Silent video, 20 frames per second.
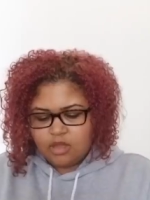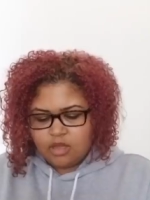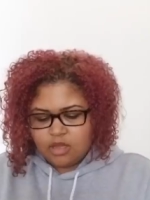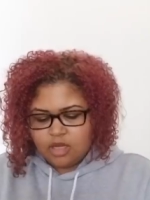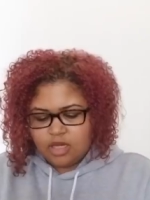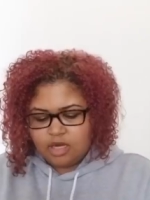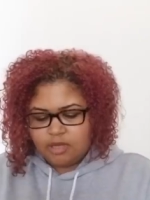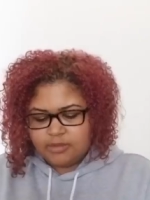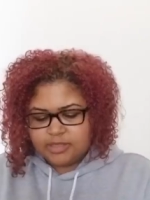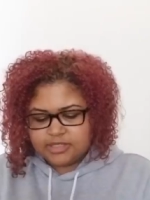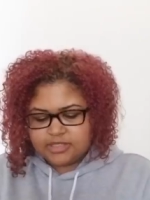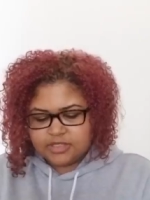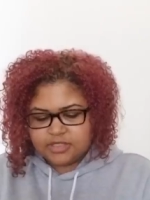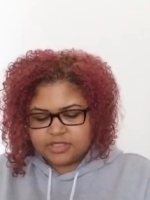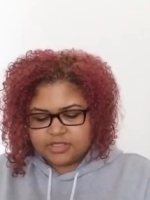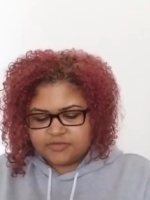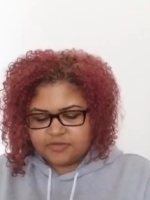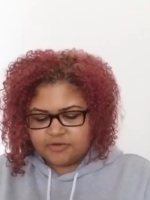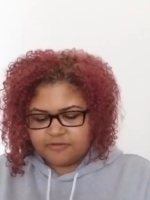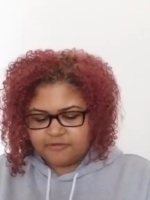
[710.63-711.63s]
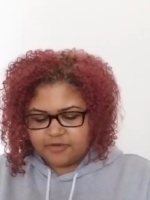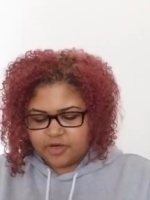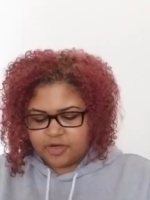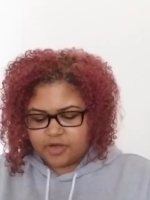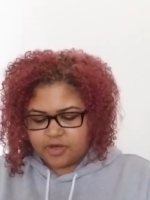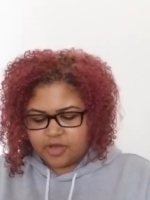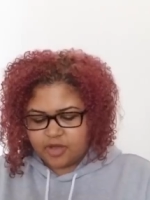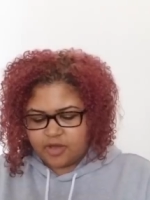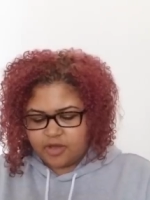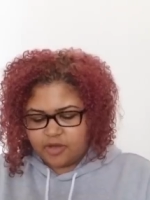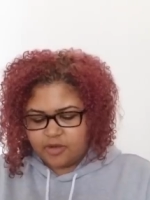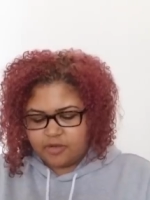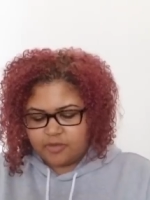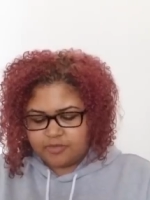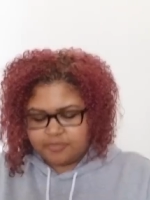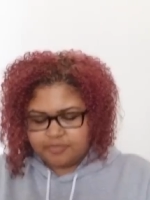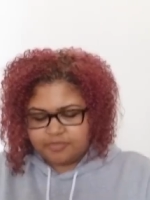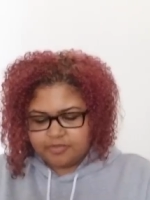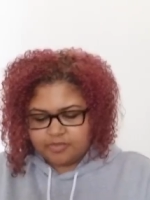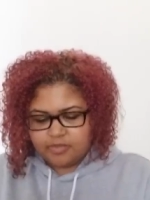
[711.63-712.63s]
Any messages for Virgo
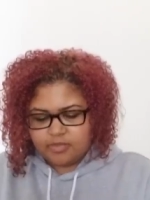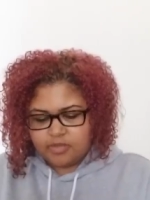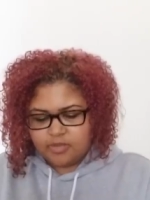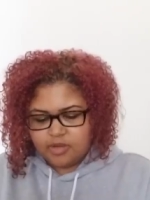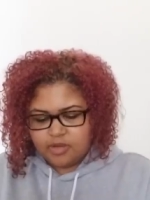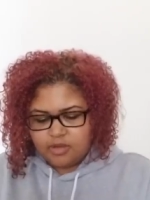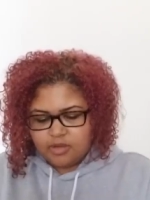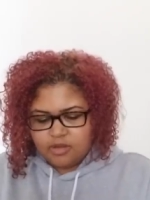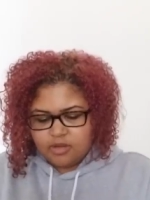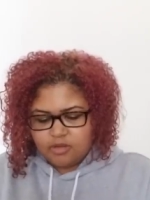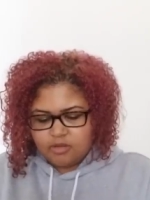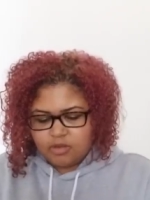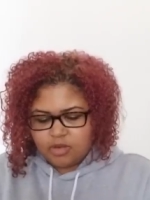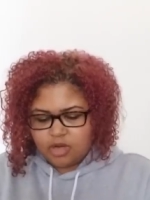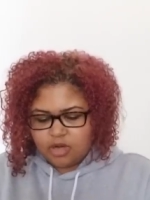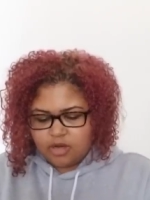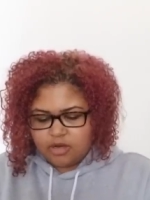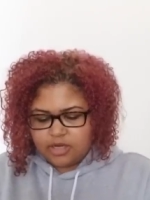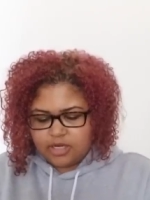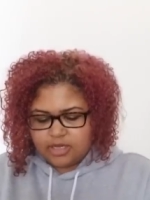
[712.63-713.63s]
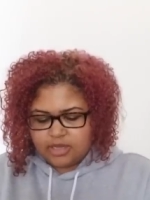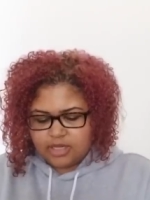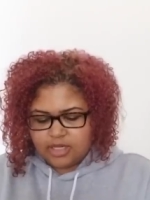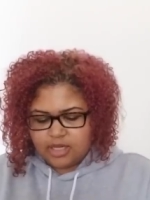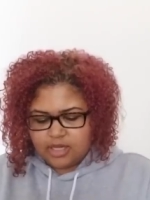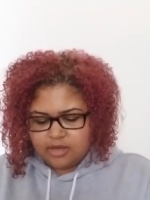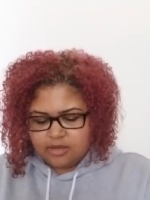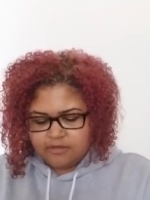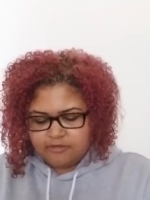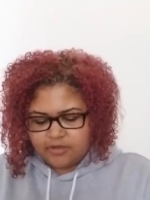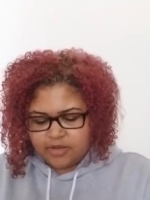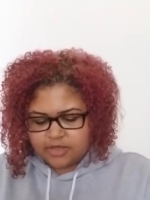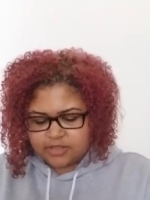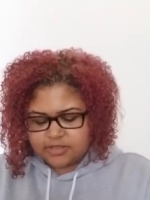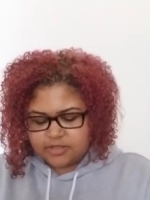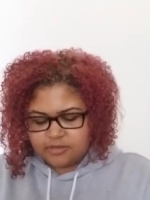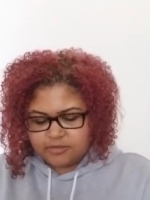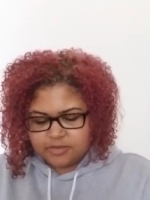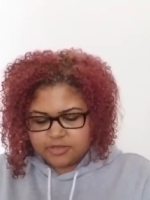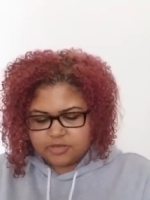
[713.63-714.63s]
regarding love,
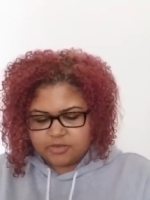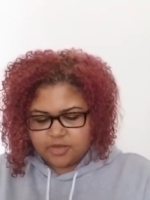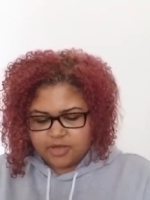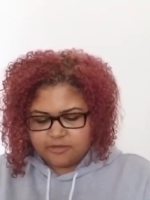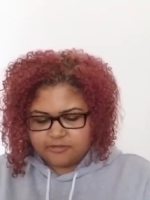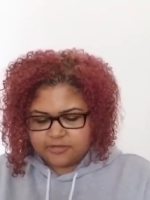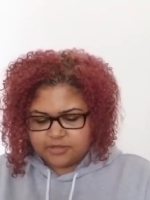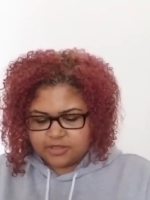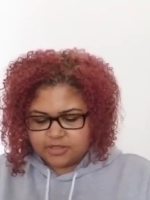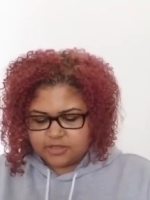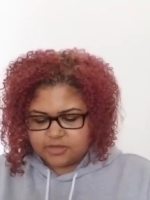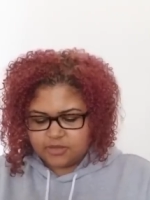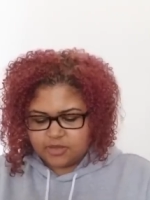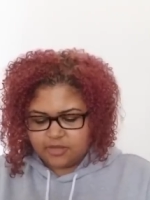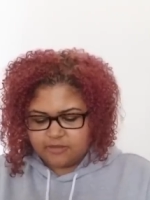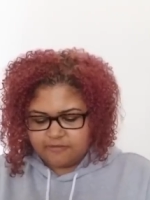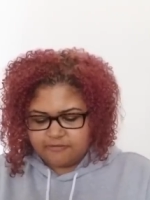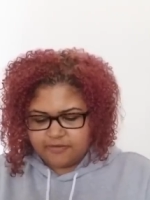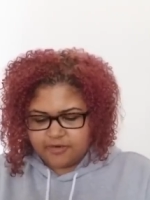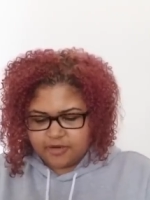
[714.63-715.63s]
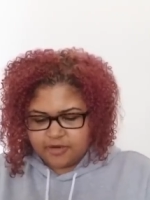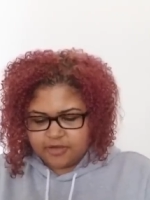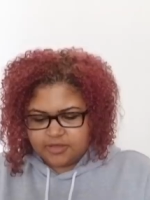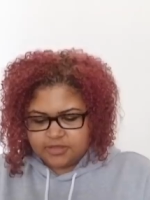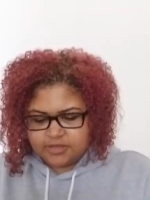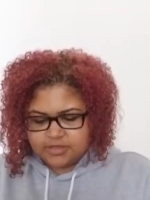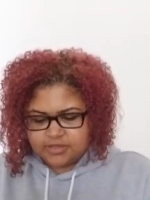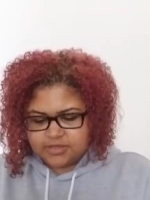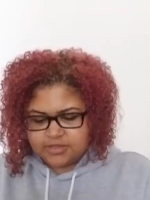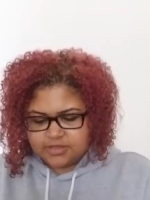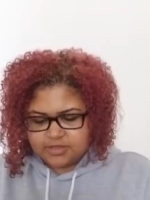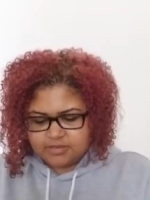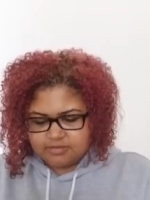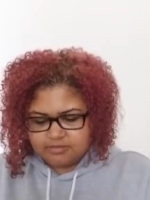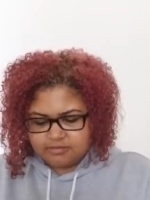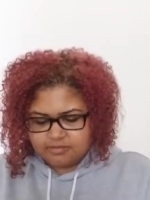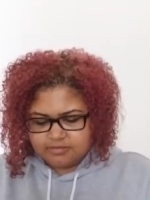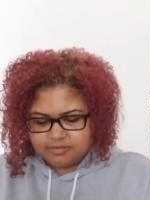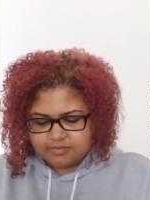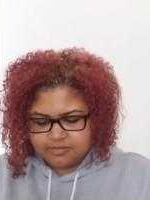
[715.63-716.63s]
October 12th to the
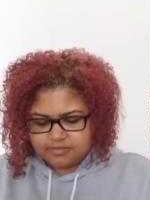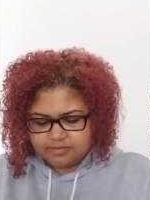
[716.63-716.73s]
21st?